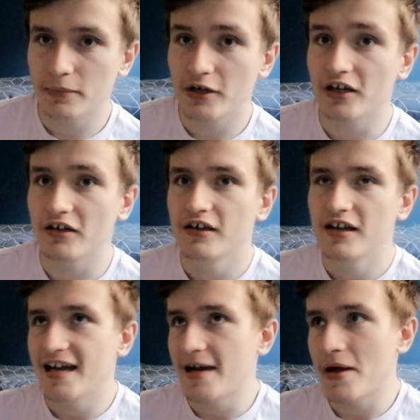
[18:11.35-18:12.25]
but
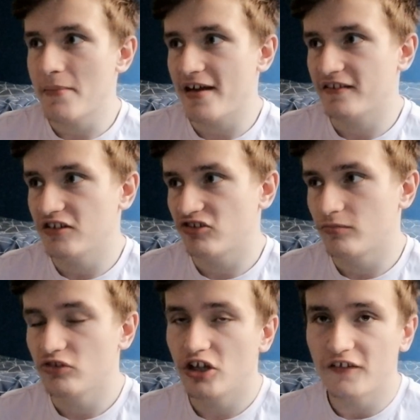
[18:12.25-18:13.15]
I might message
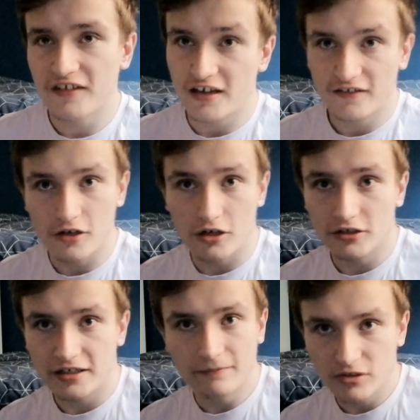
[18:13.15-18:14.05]
some new
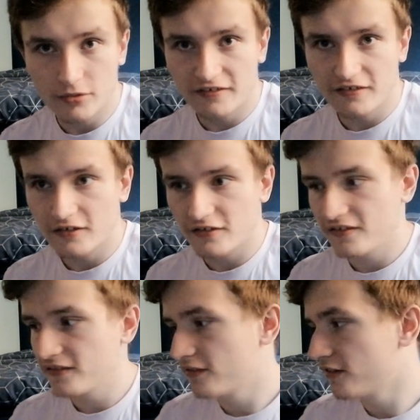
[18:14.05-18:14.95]
TikTok
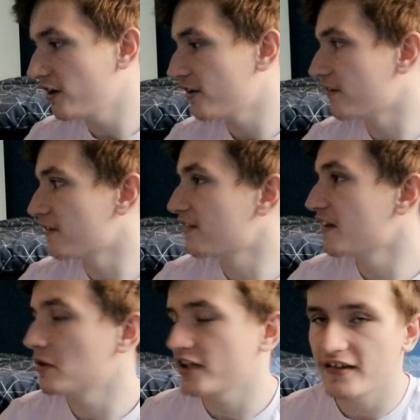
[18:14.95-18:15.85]
influencers and
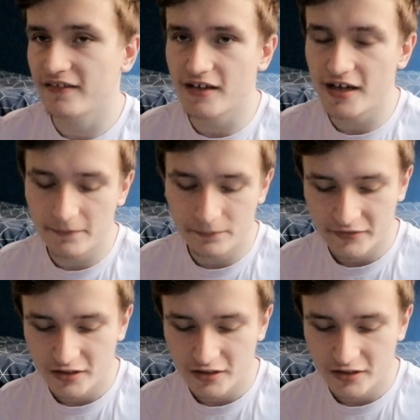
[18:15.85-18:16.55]
see what they say.